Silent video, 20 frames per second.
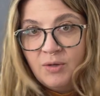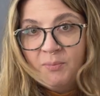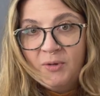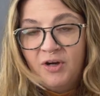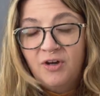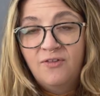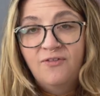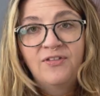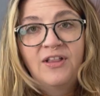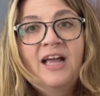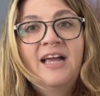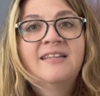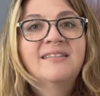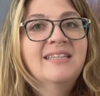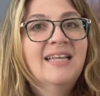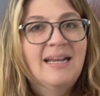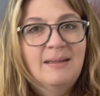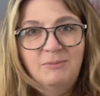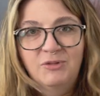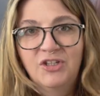butterflies
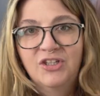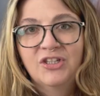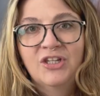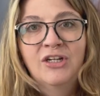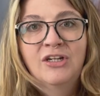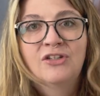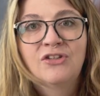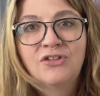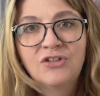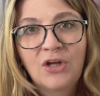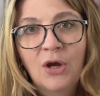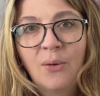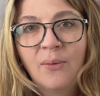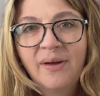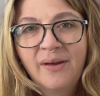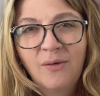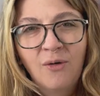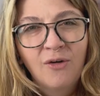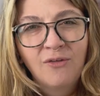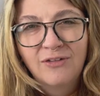that I'm just going to sew
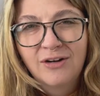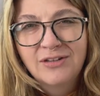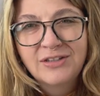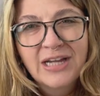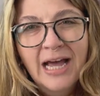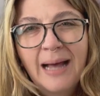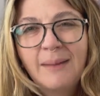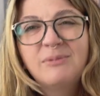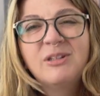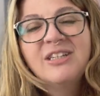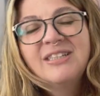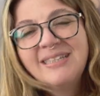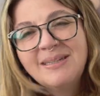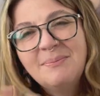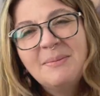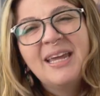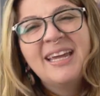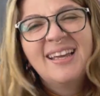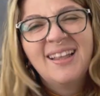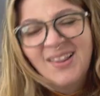it over top just to
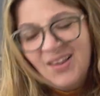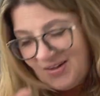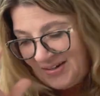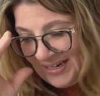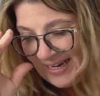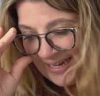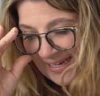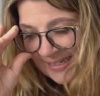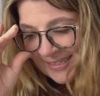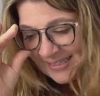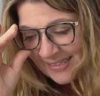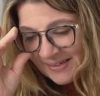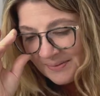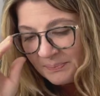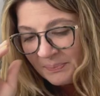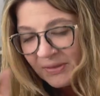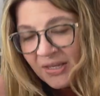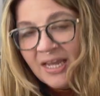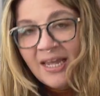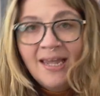make it look nice.
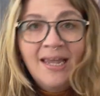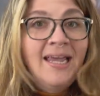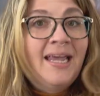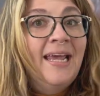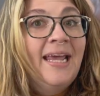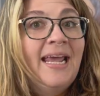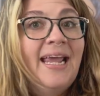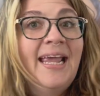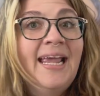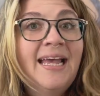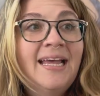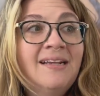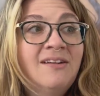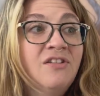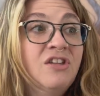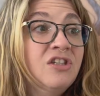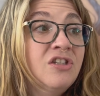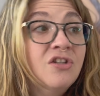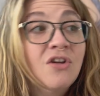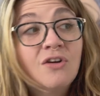And
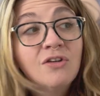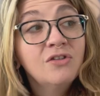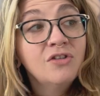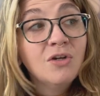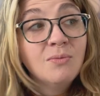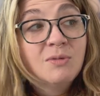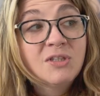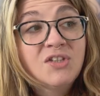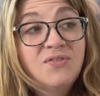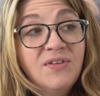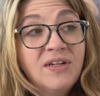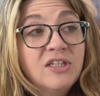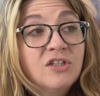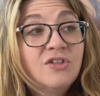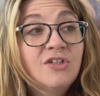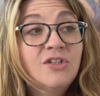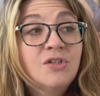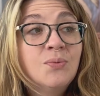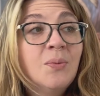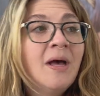the skirt's almost finished
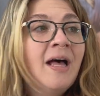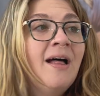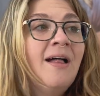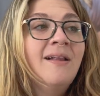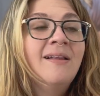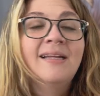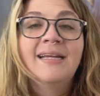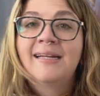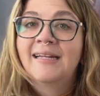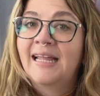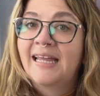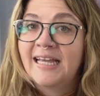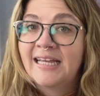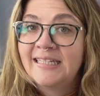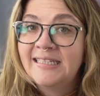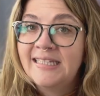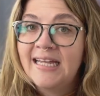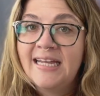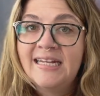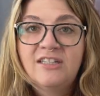as well. And like I
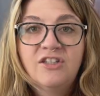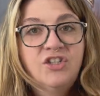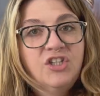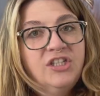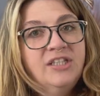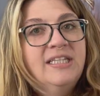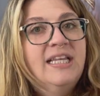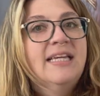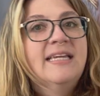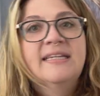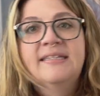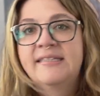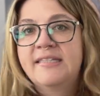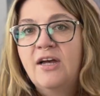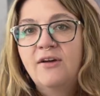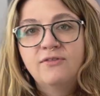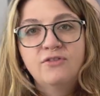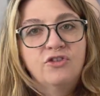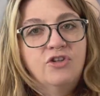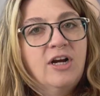said, it's just like a
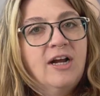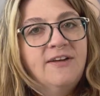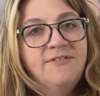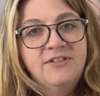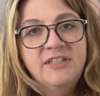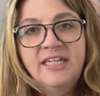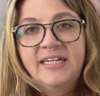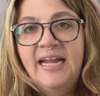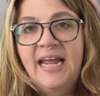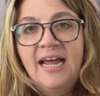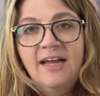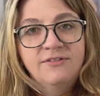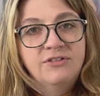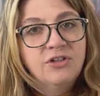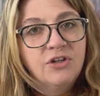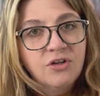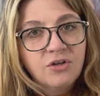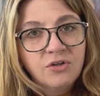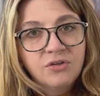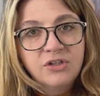self-drafted half
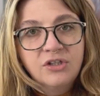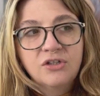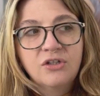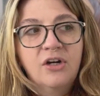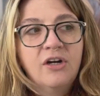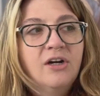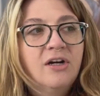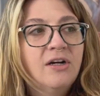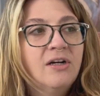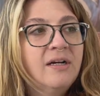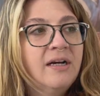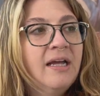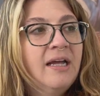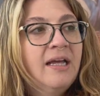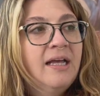circle skirt